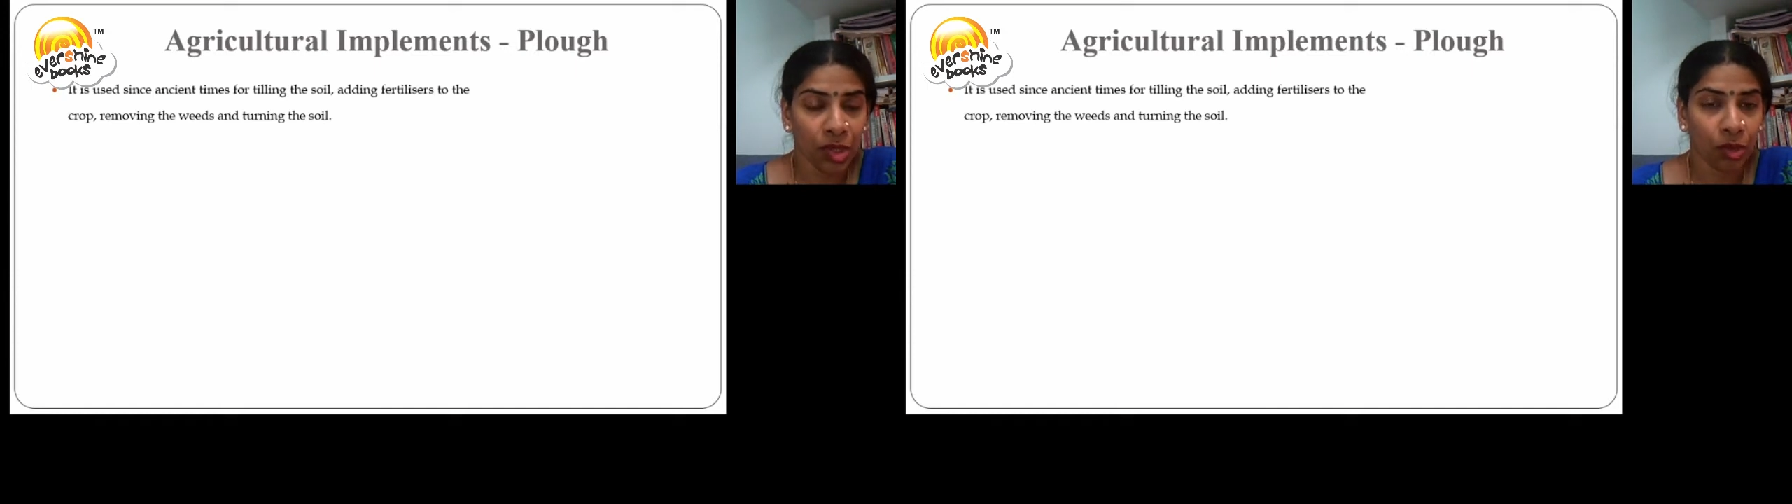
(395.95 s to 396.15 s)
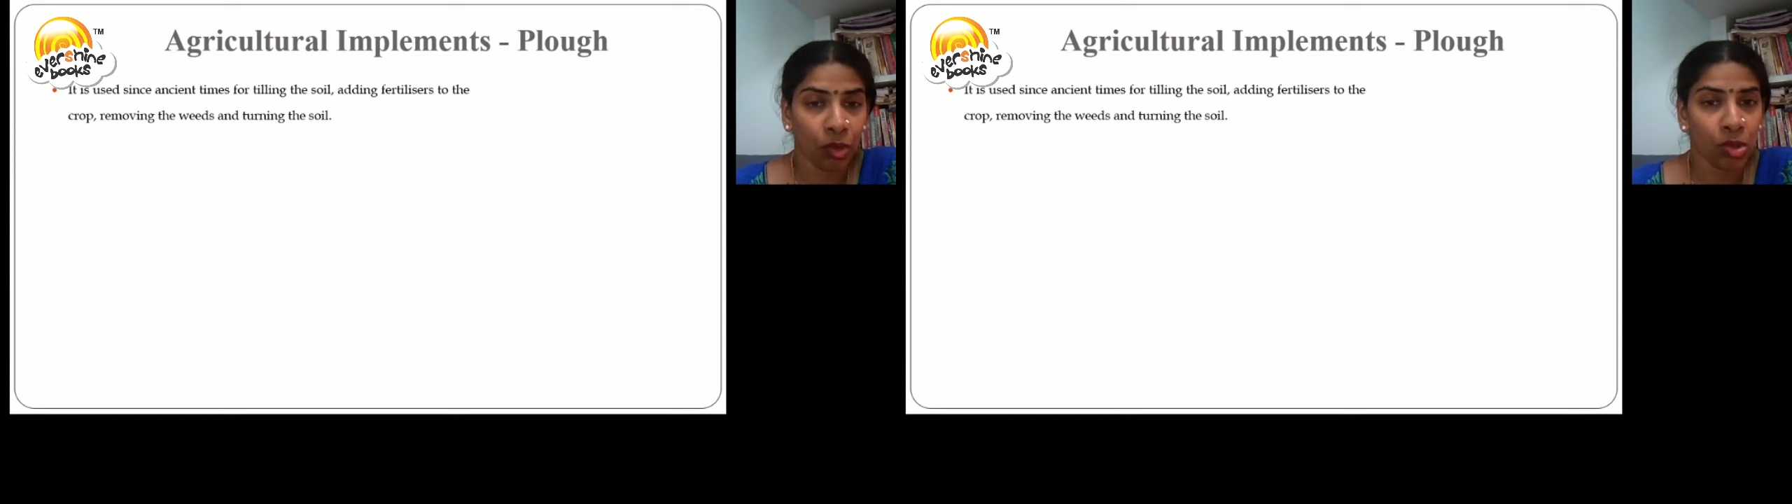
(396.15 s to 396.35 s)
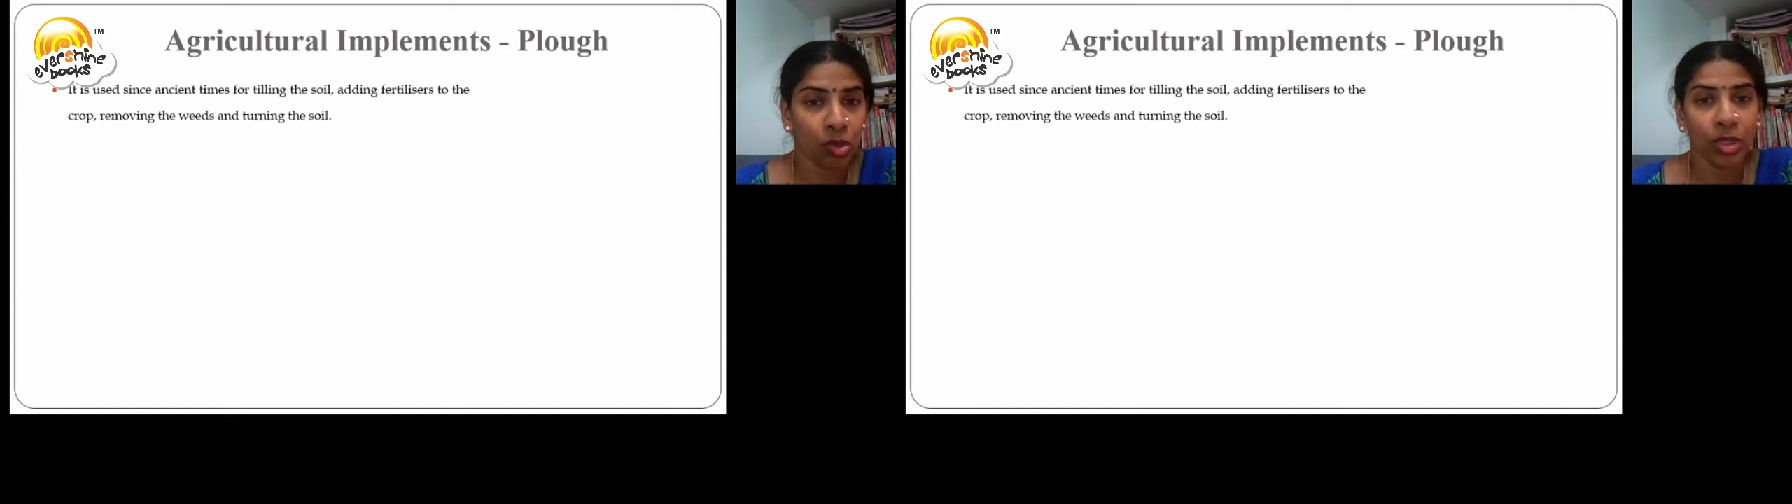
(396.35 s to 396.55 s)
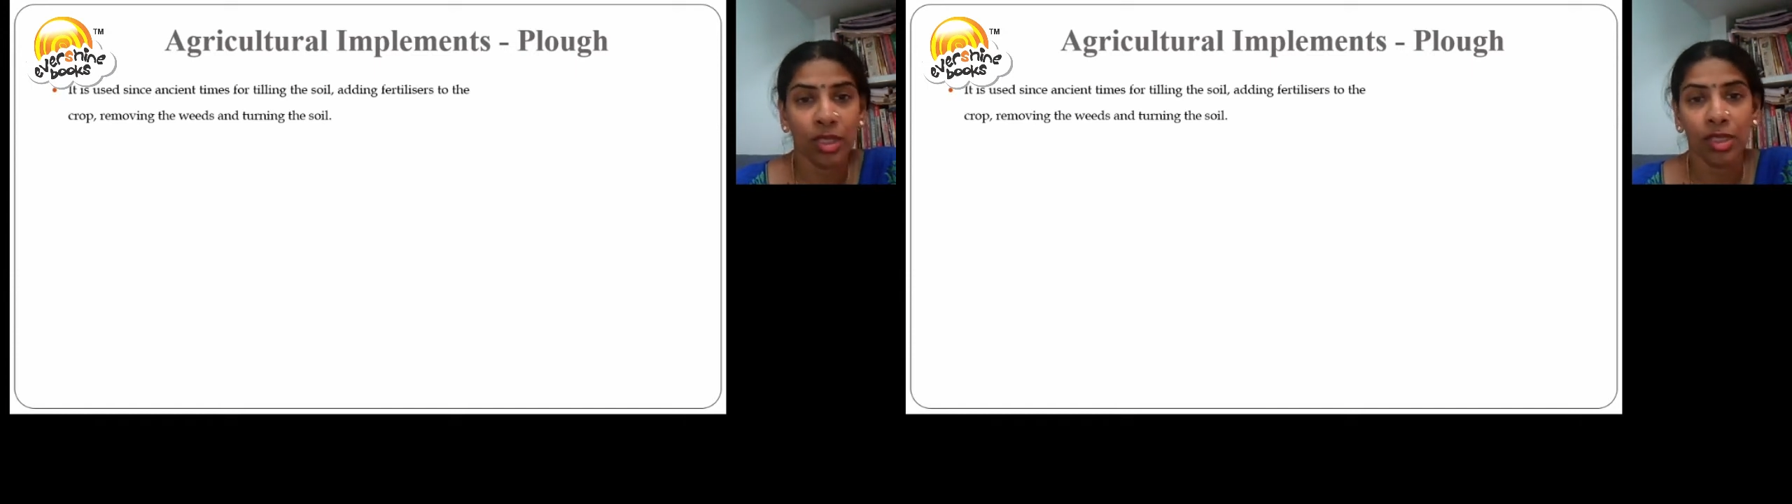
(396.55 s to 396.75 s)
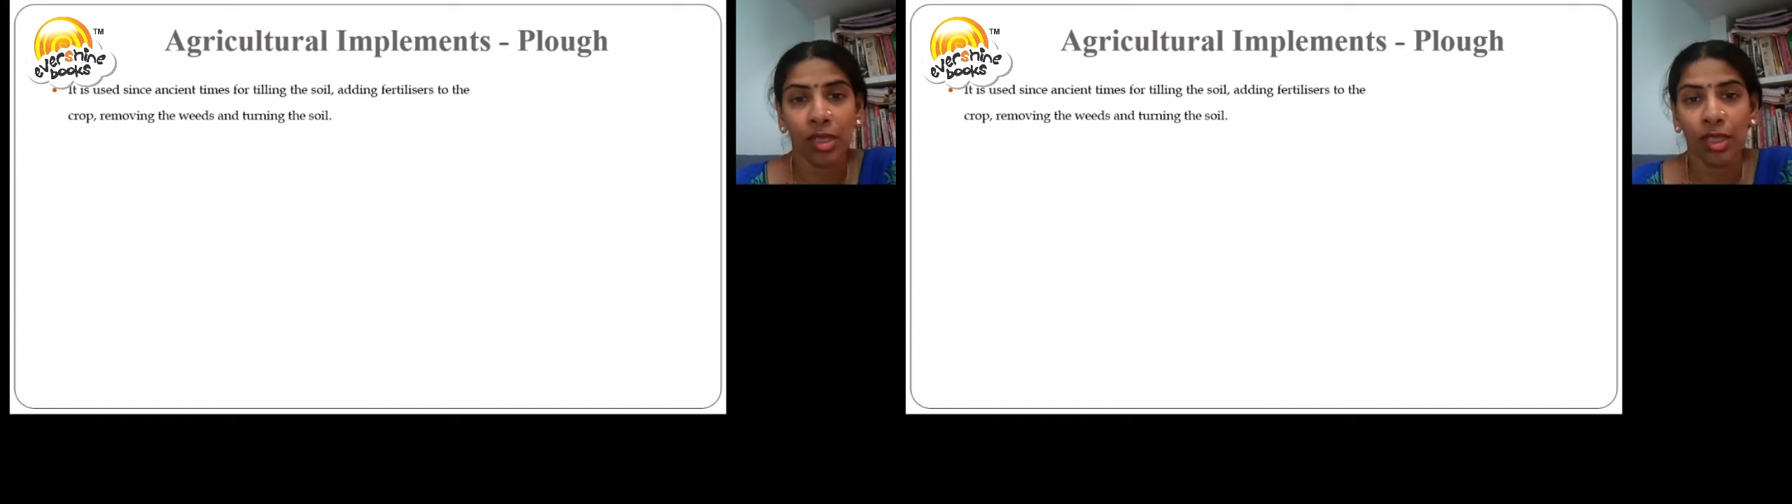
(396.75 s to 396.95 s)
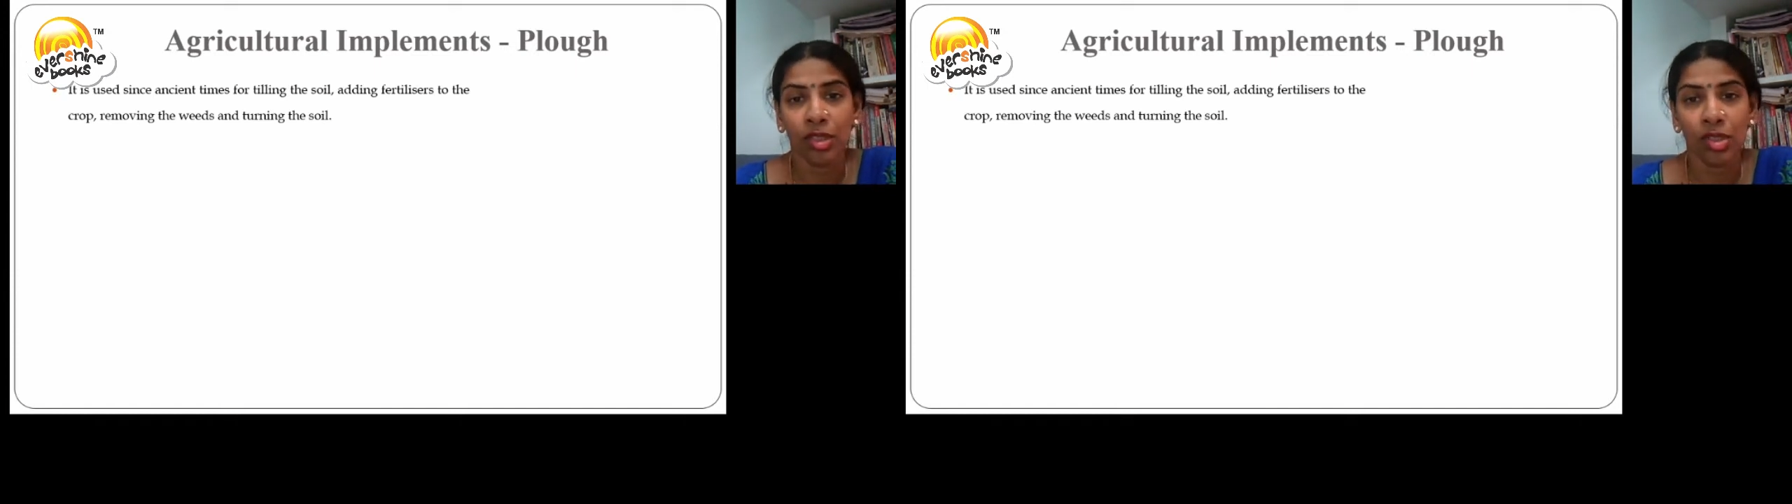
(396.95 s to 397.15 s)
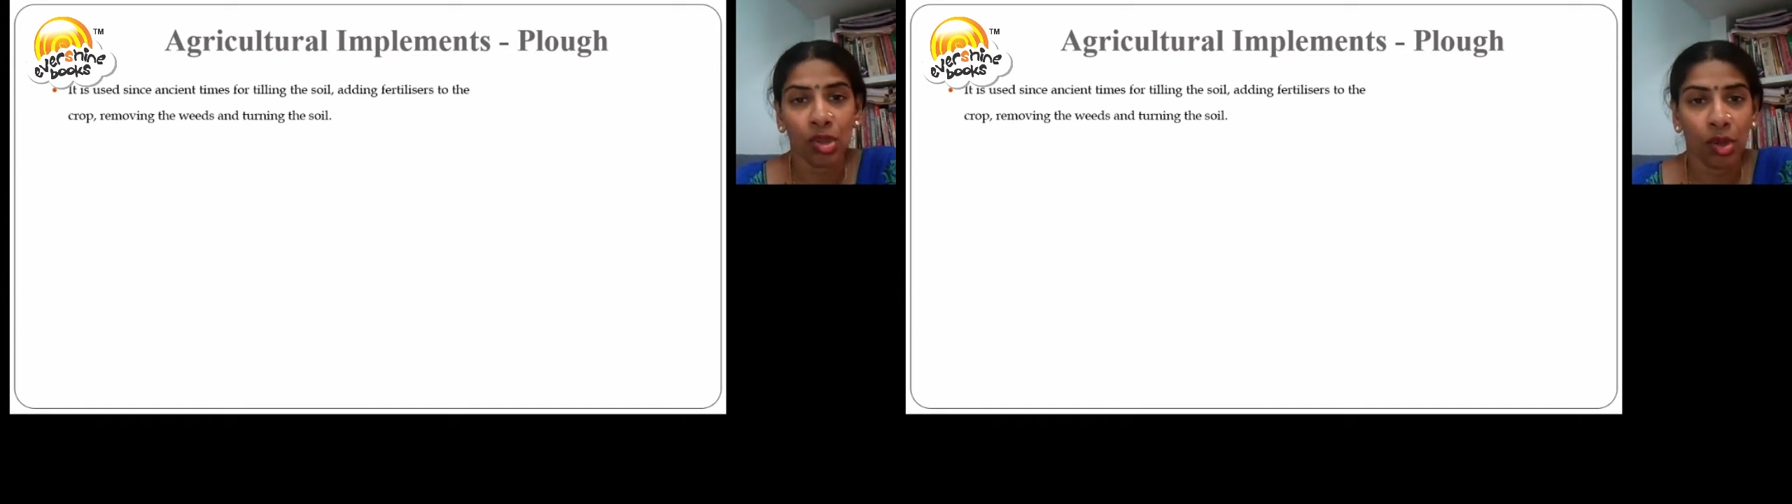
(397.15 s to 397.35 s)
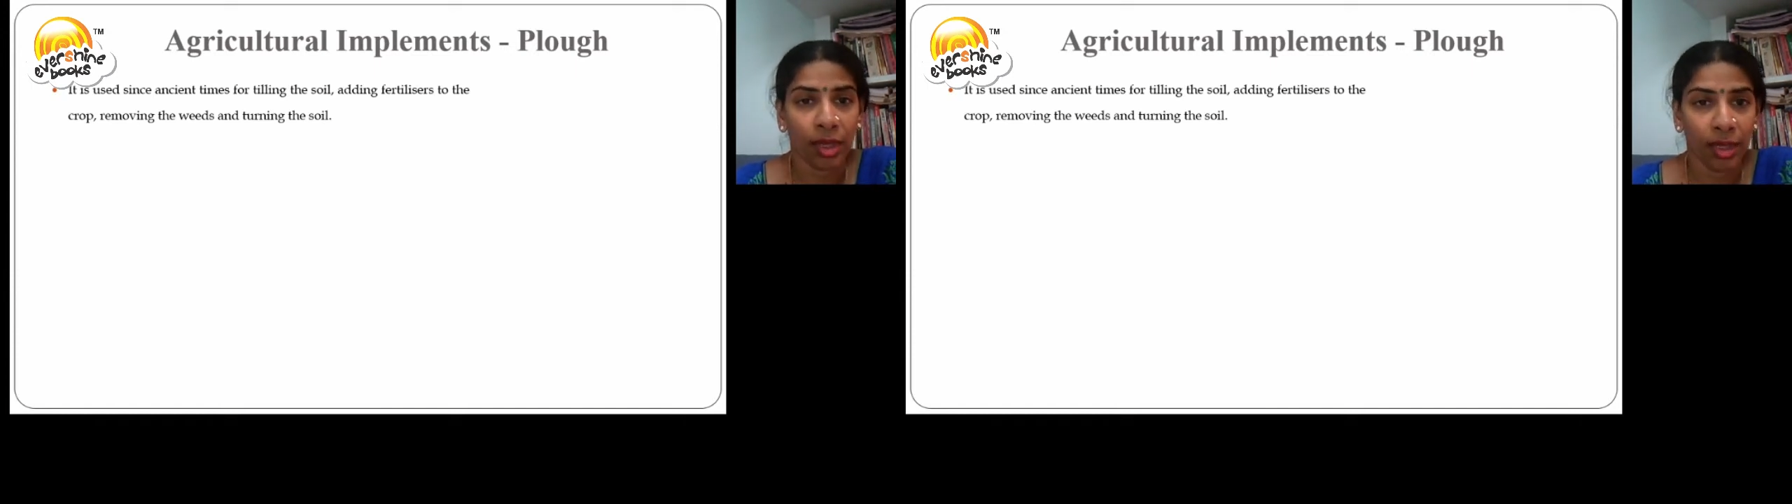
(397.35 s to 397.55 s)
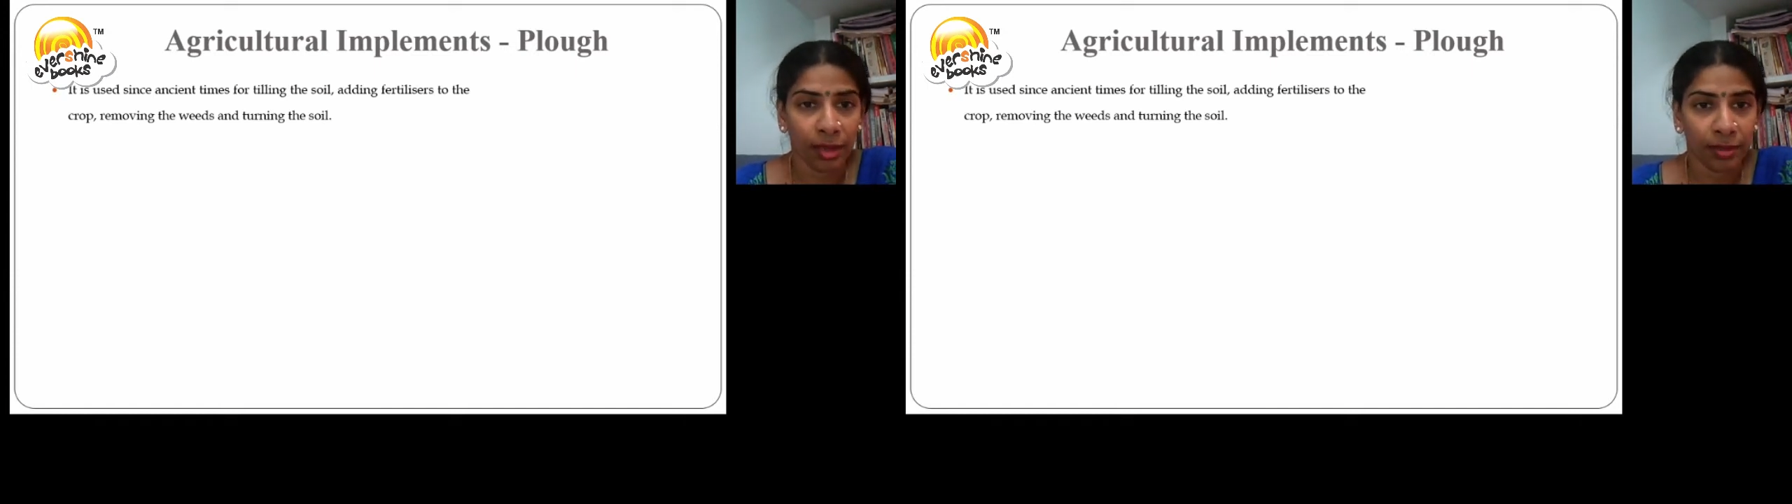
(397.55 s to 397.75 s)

and also in turning the soil.